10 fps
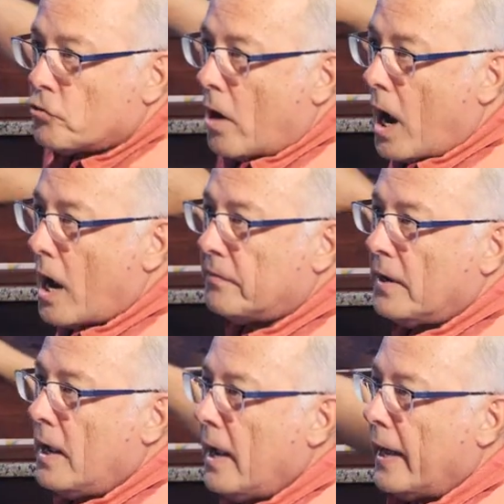Drive
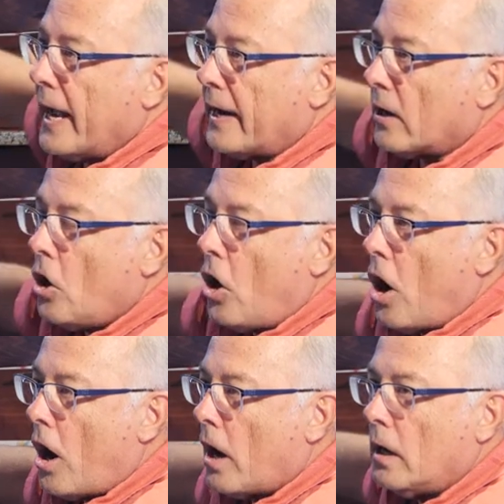and had a
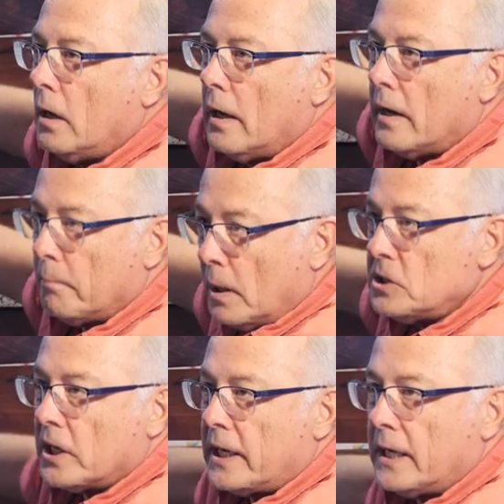car and a
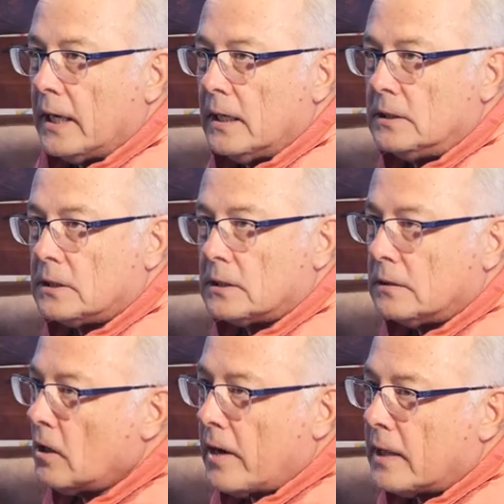bunch of kids.
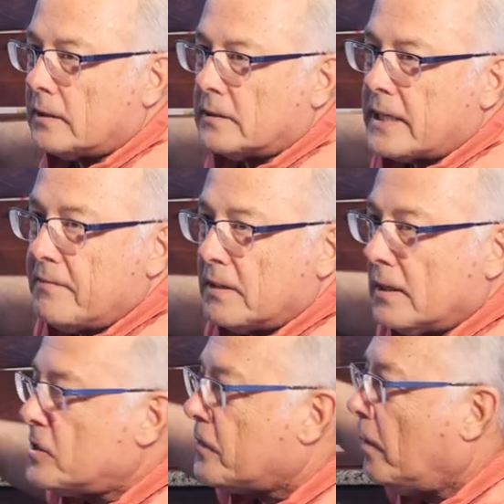No, not the David
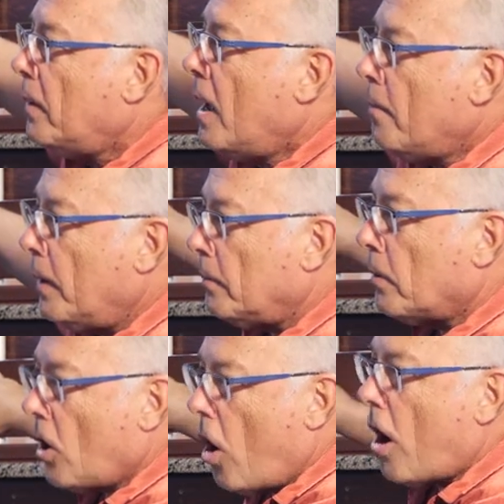Lynch film, but a
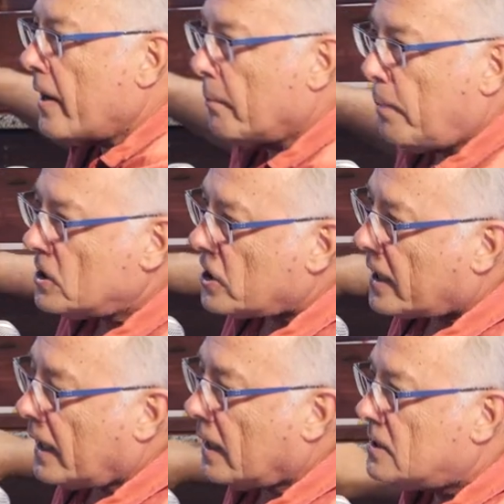car and a bunch of
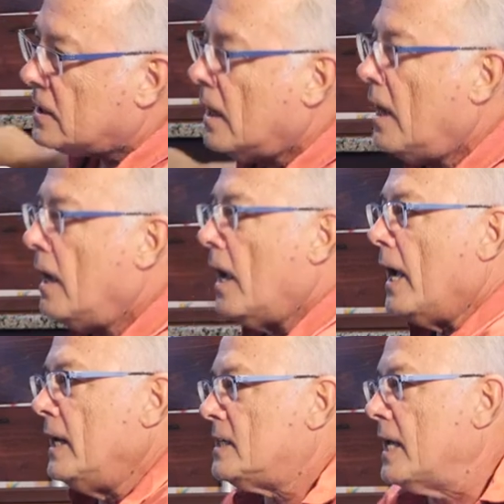kids.
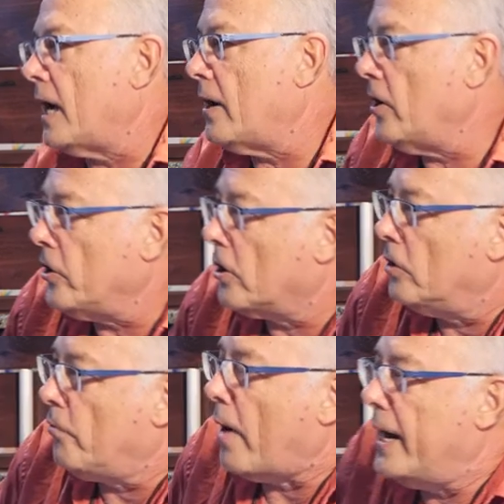And he said, I heard you're a
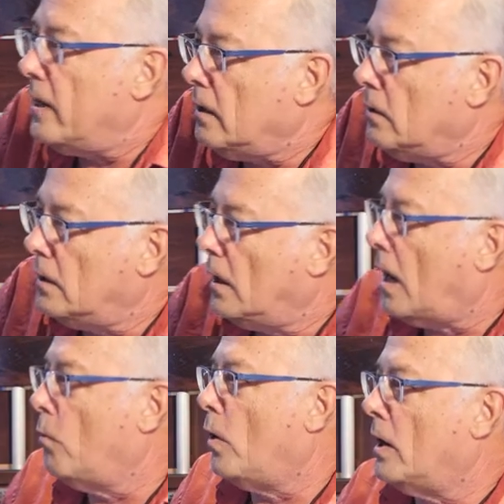good writer.
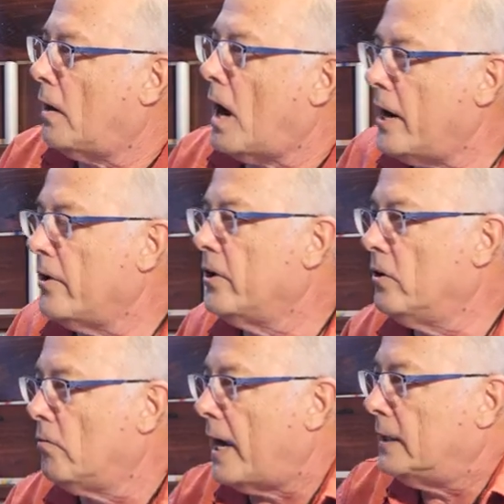I want to hire you
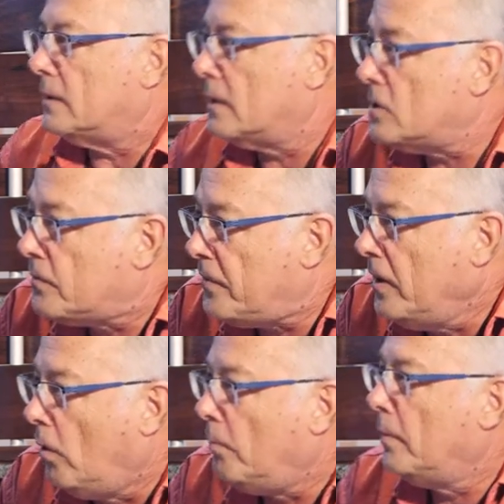to write this
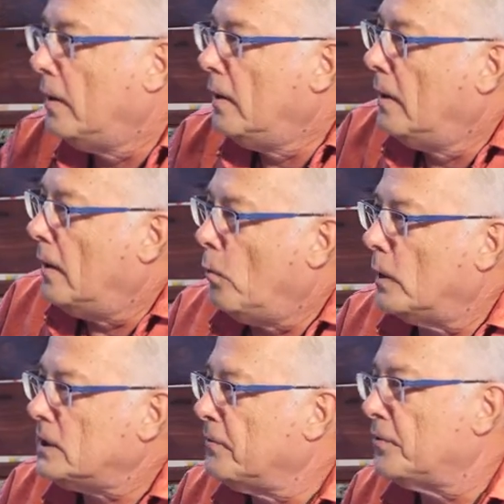film. Well,
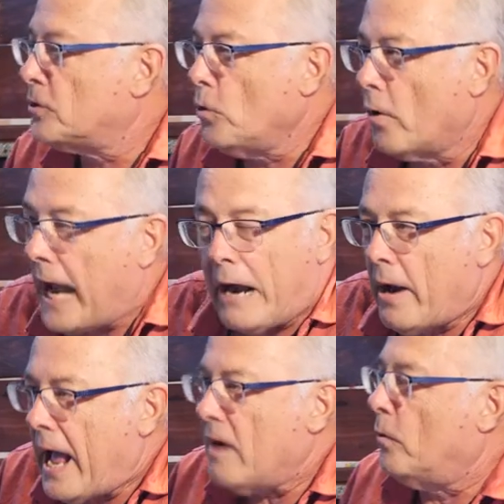what's the story? I
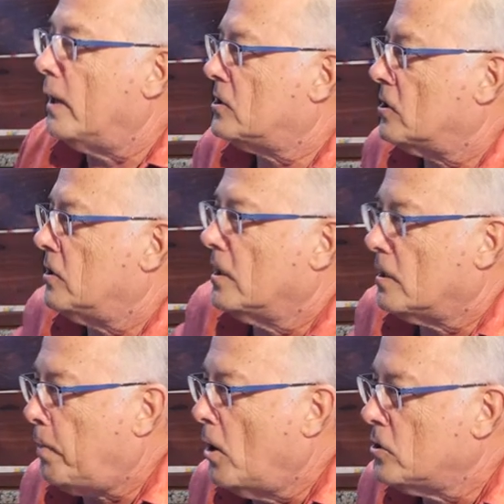don't have one. It's just look at
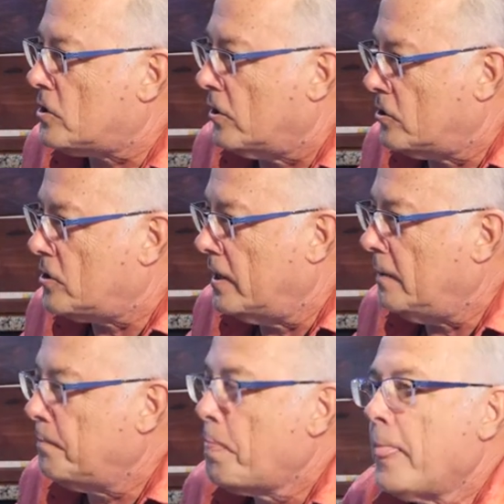the poster. You see
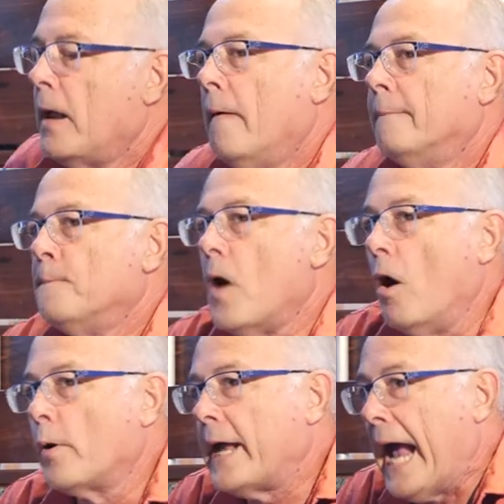it?
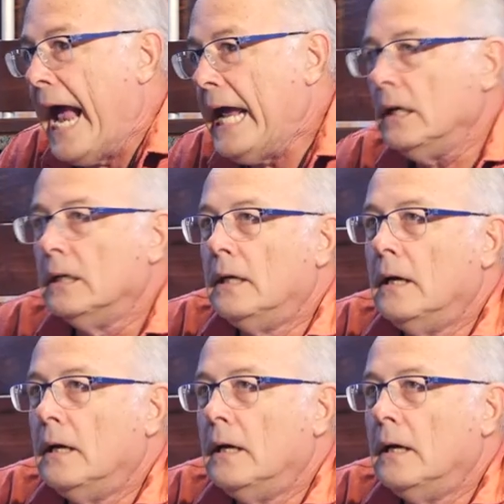Okay.